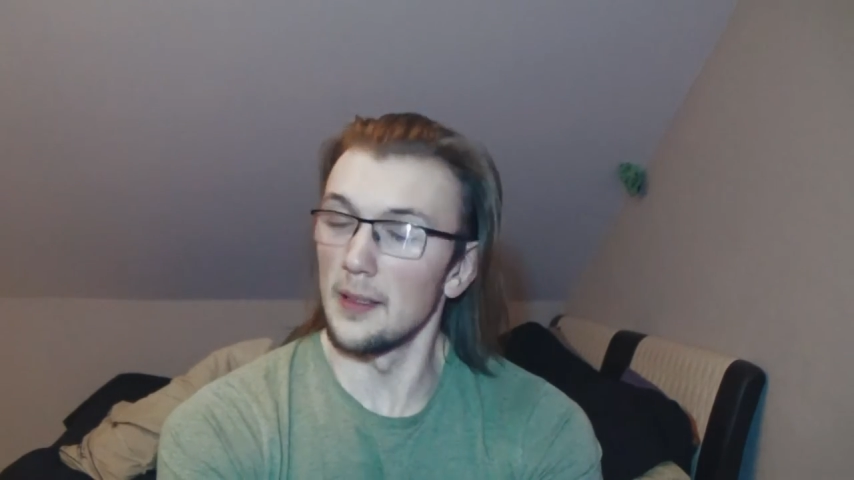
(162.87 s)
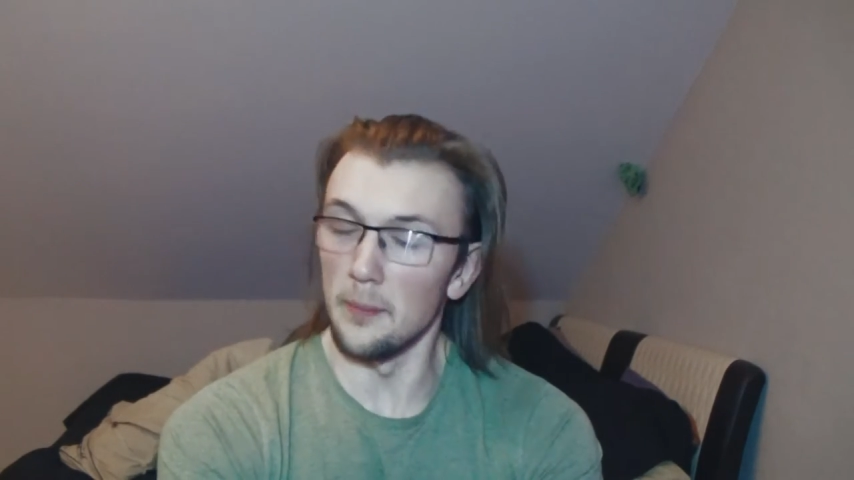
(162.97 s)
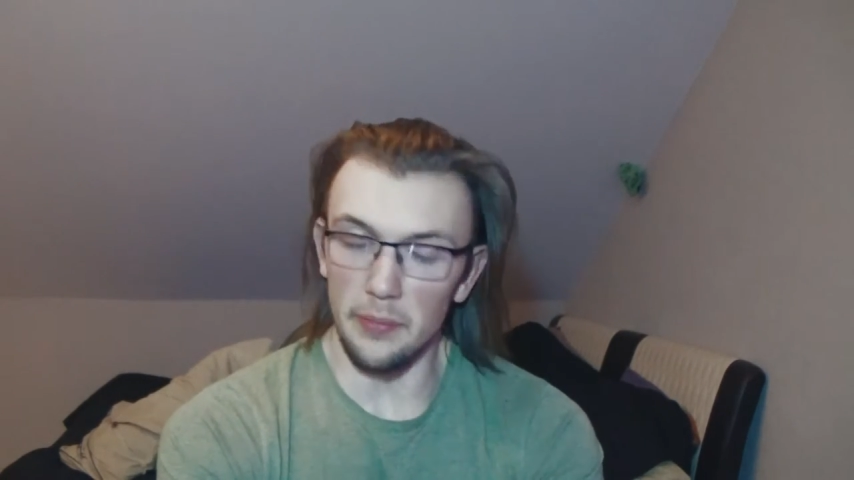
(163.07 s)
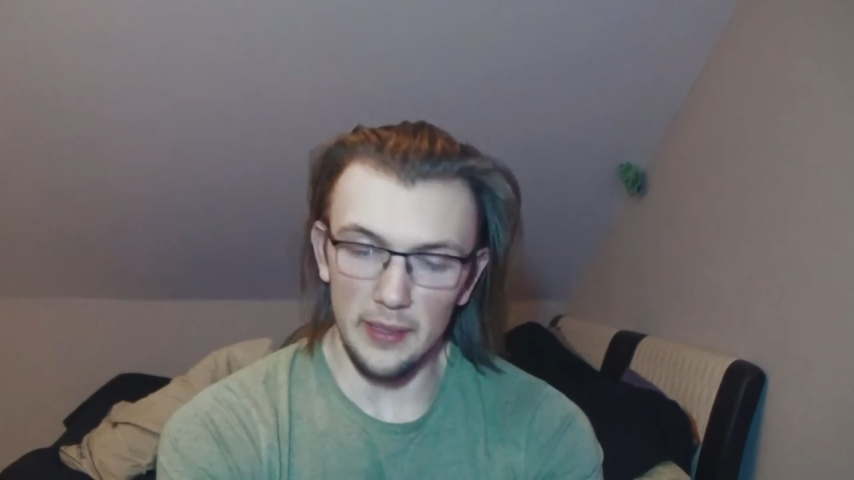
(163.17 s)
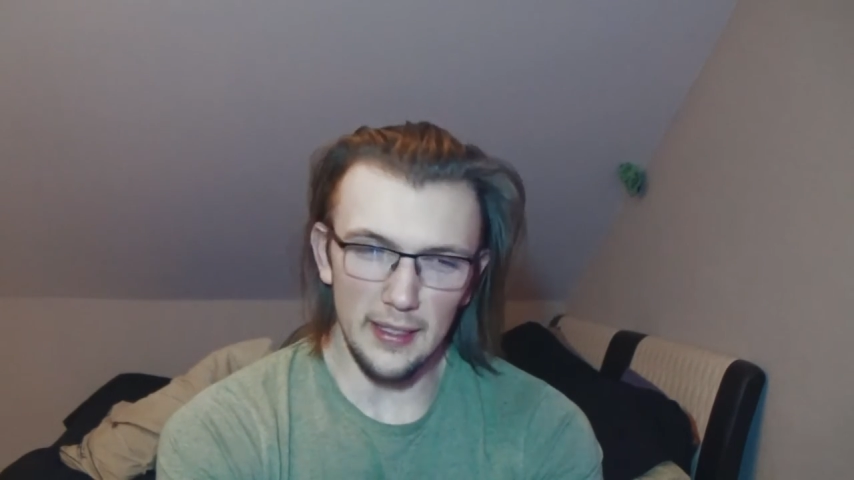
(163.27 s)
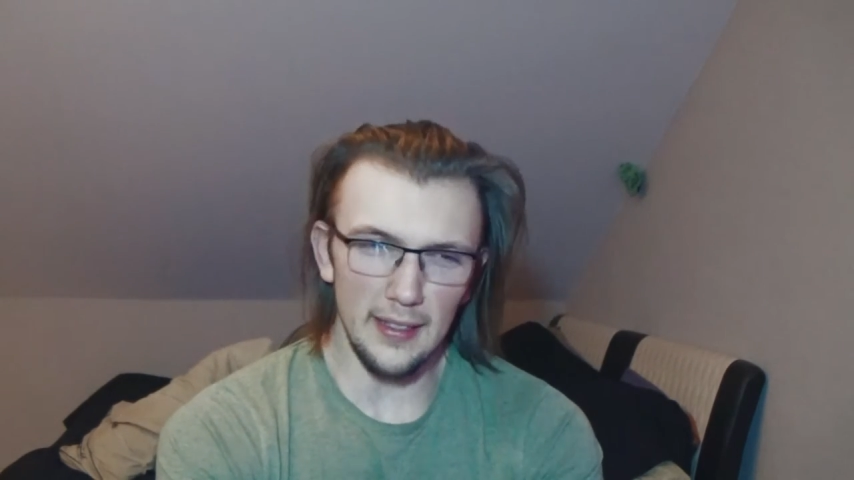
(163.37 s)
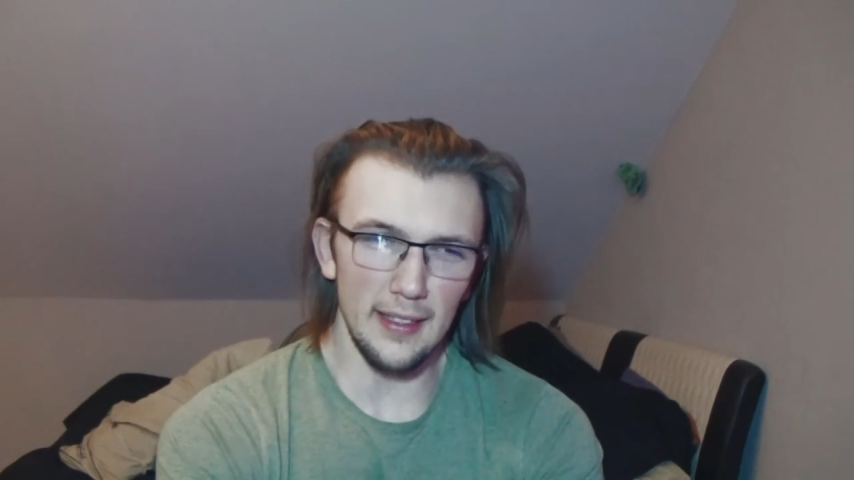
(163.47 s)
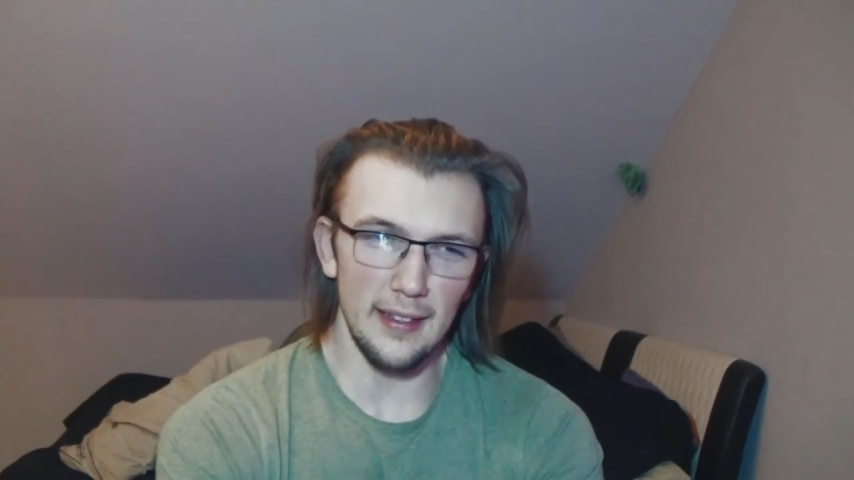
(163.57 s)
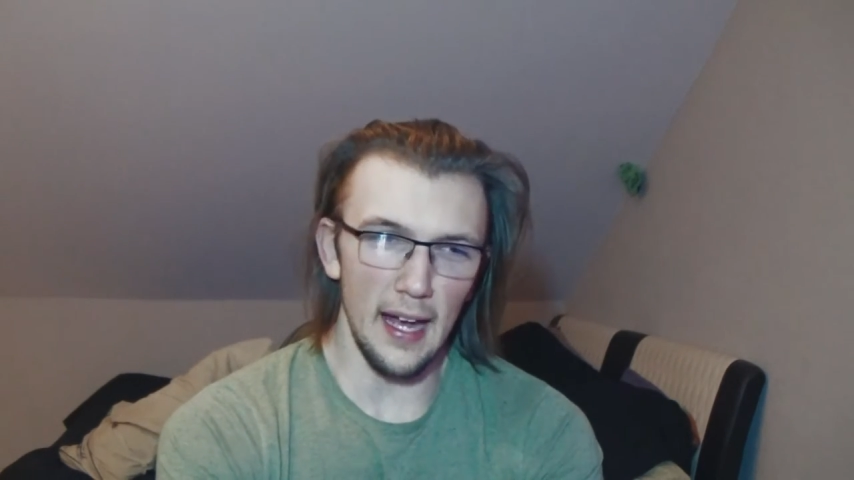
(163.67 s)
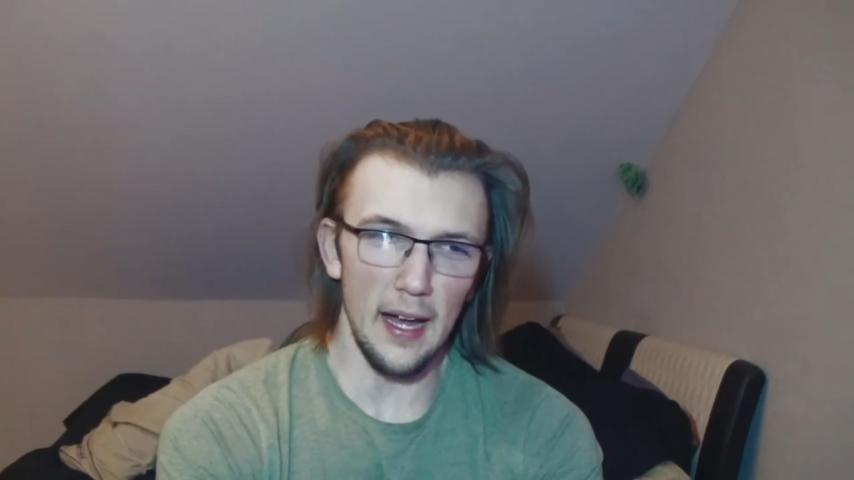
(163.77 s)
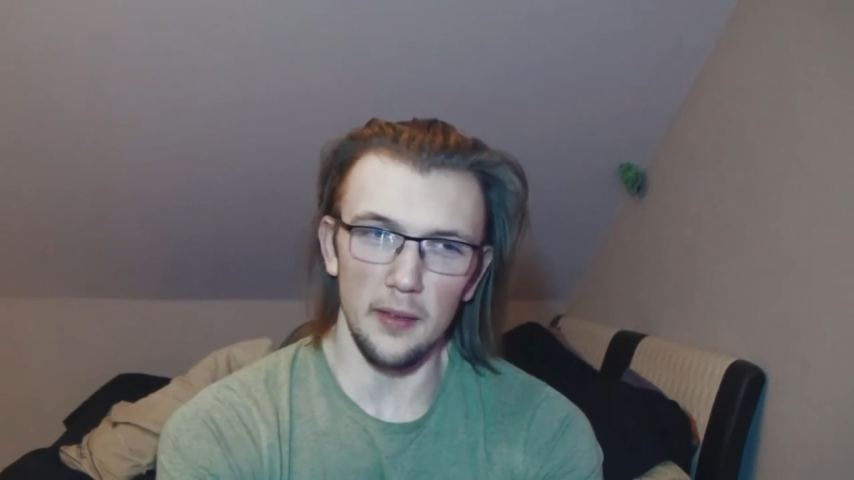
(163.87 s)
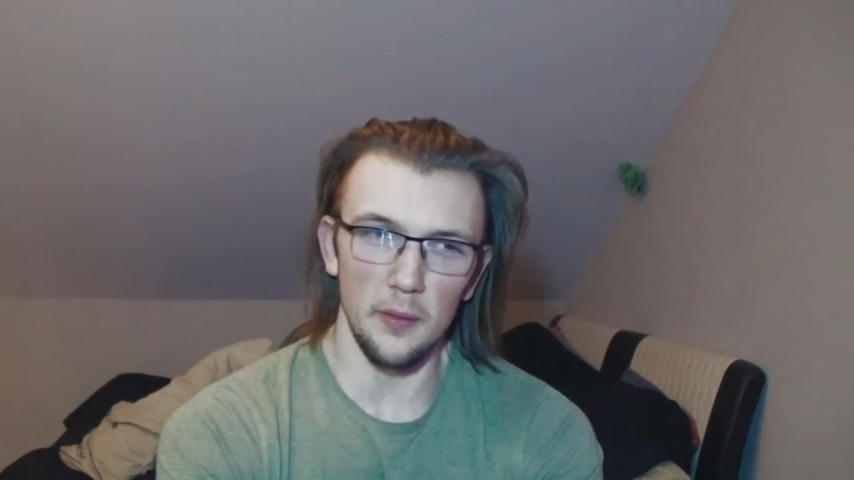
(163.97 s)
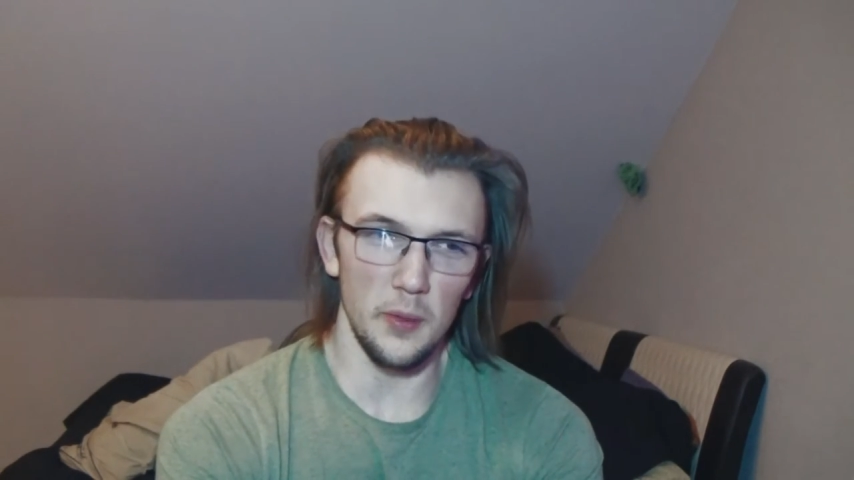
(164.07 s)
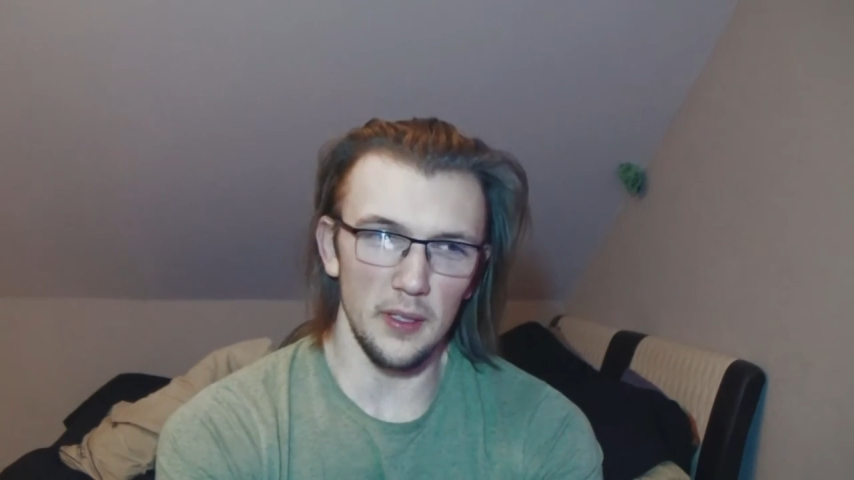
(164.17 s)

completely down,